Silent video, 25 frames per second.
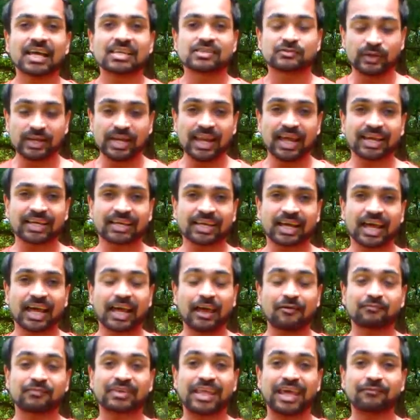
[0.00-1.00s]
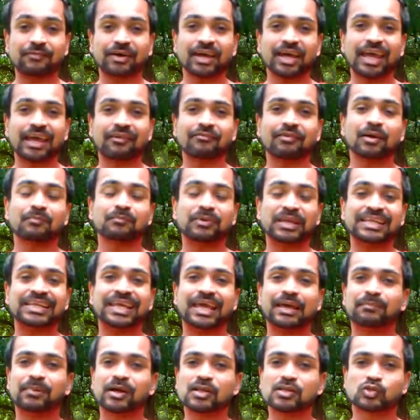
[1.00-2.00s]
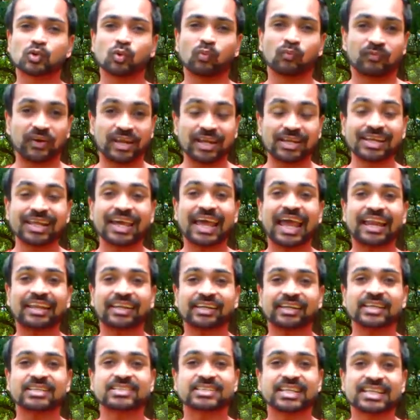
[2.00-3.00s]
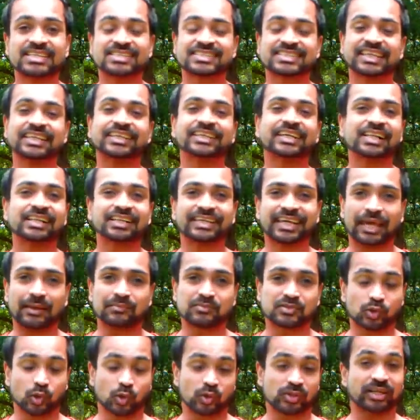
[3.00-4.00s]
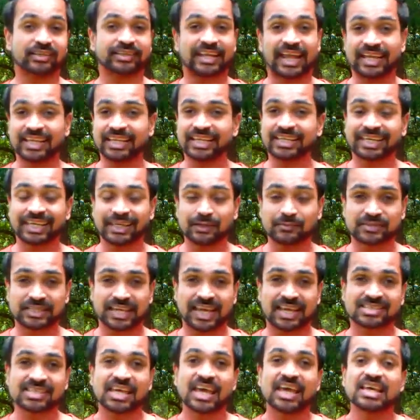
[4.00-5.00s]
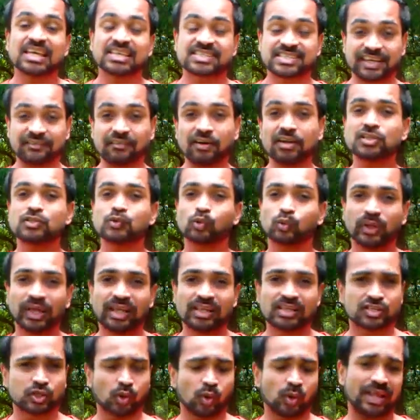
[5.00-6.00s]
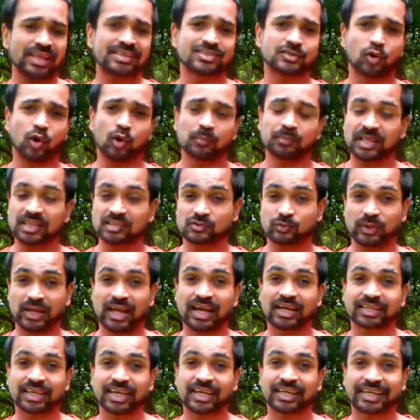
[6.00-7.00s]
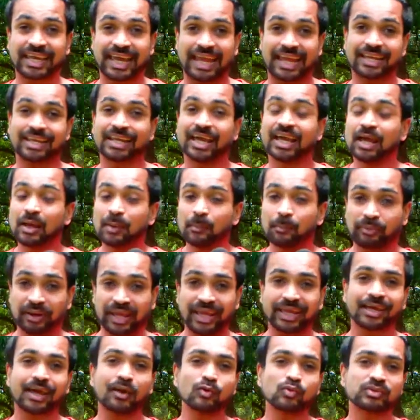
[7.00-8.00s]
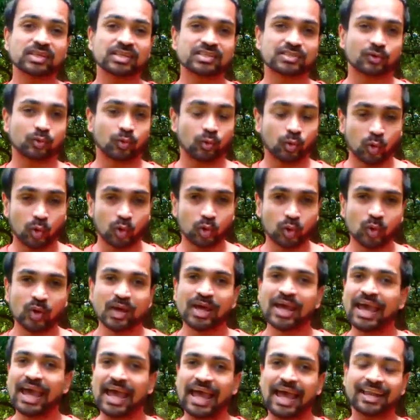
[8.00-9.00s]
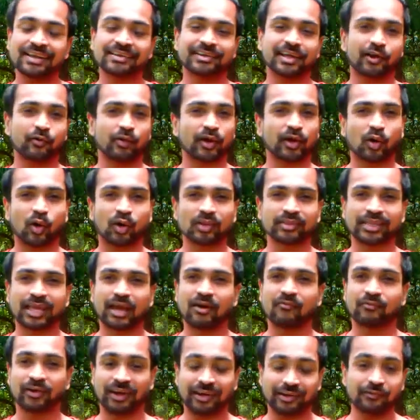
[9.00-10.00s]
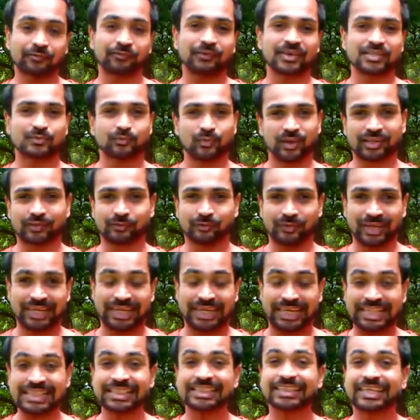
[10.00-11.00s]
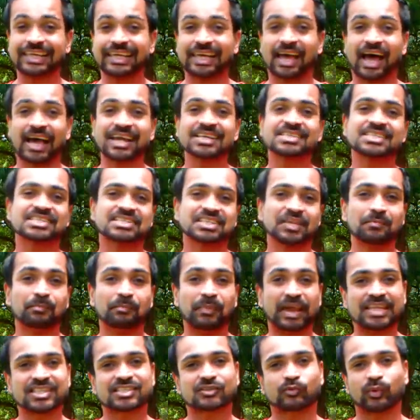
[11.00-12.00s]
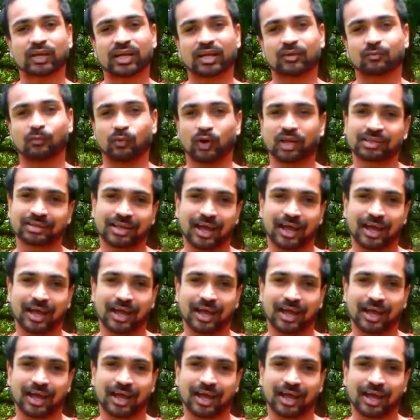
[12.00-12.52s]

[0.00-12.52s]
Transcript: Sri Lanka have never ever been able to win at least a single game. So the tally keeps as 7-0. So let's hope that Sri Lanka can break out this hoodoo and record their very first victory in the ICC Men's Cricket World